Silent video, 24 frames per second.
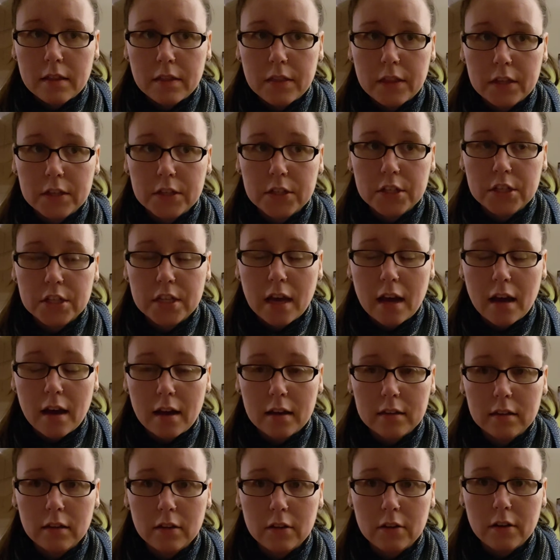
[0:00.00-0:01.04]
the
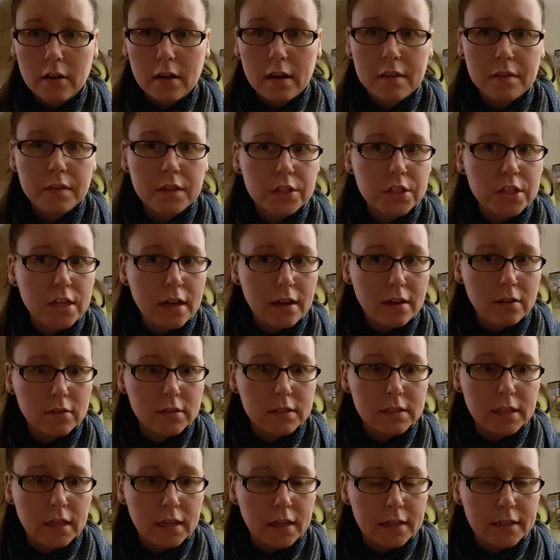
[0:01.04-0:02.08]
toddler, and the
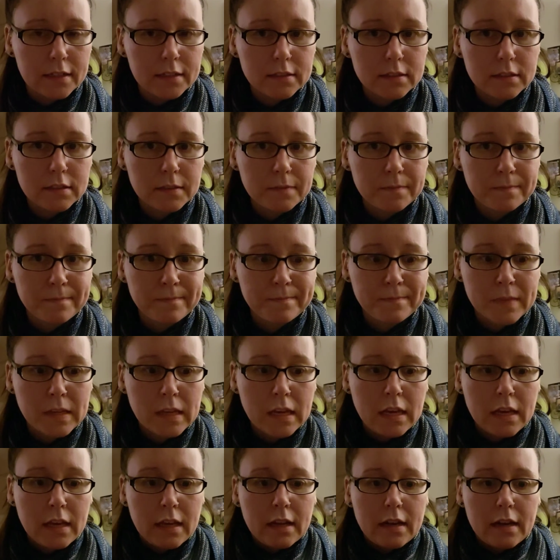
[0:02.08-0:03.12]
child size.
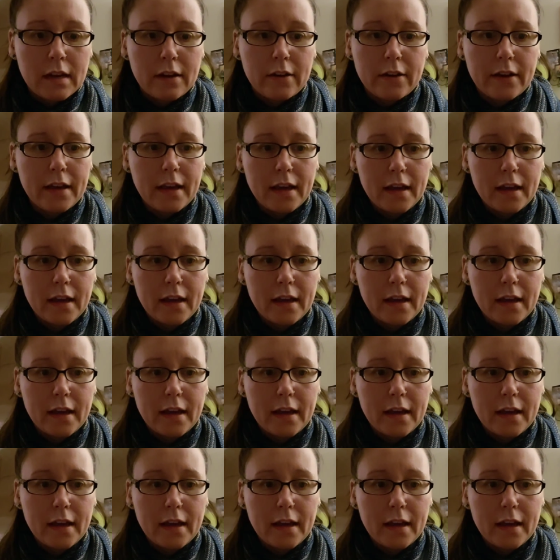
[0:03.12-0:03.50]
Now I